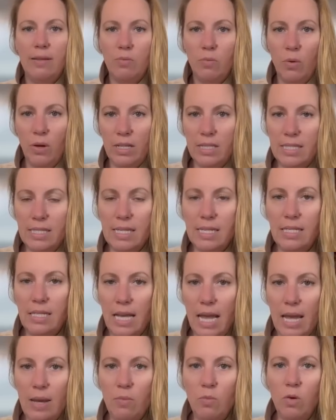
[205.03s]
It's the
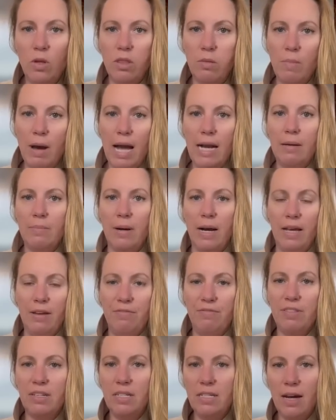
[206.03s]
same with magma.
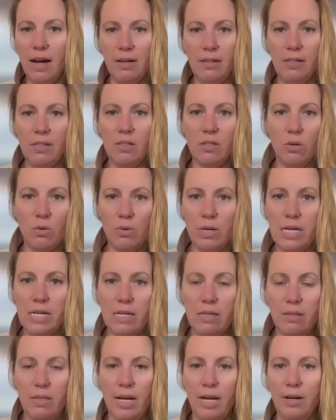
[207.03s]
If the tunnel's
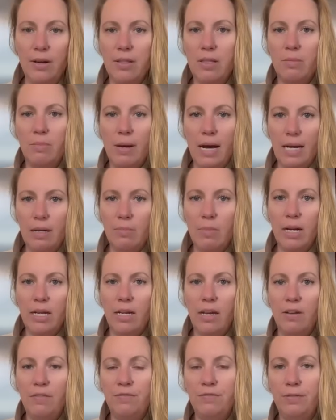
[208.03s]
already there, the magma
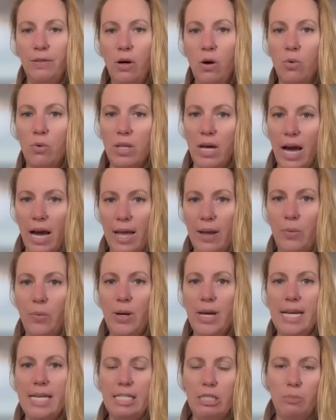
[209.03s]
can flow, the
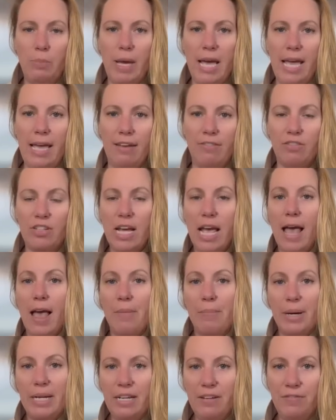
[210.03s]
highway is paved.
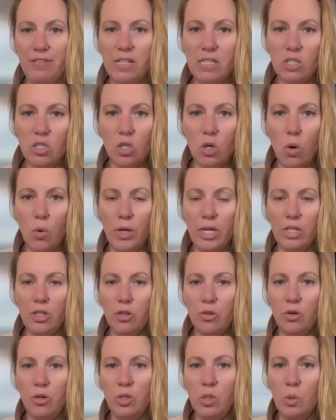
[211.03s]
But if it's going
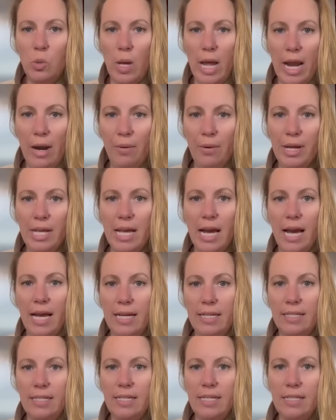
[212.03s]
to a new area,
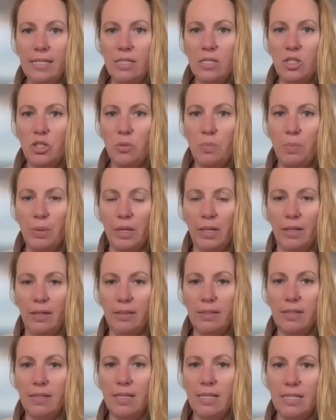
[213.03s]
it needs to
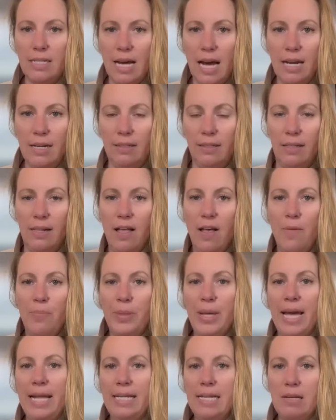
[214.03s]
build the tunnel.
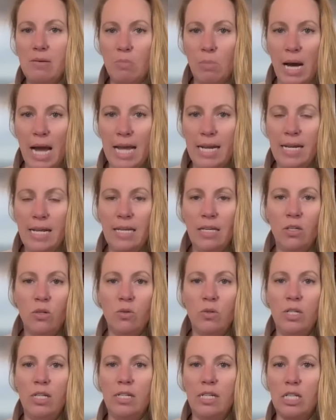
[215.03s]
And in mining,
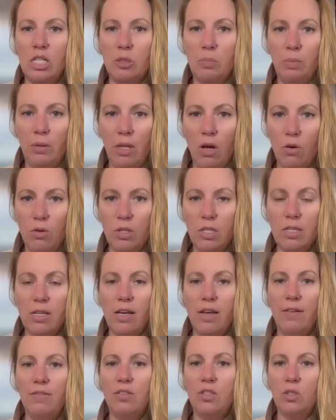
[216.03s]
you need
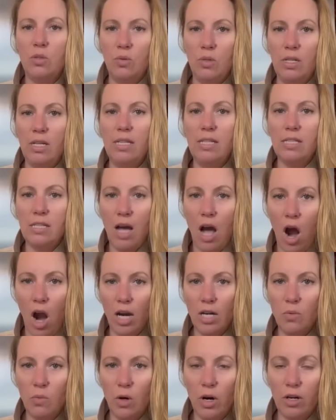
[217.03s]
explosives. It's a
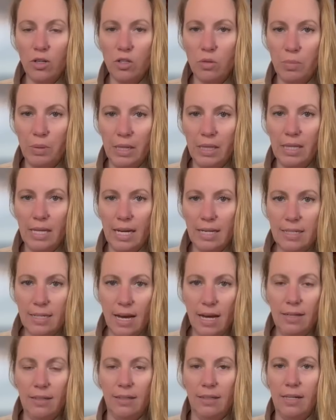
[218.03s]
hard work to build that
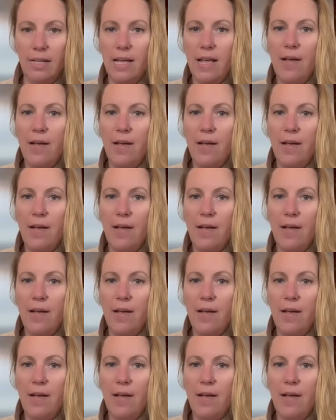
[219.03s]
tunnel.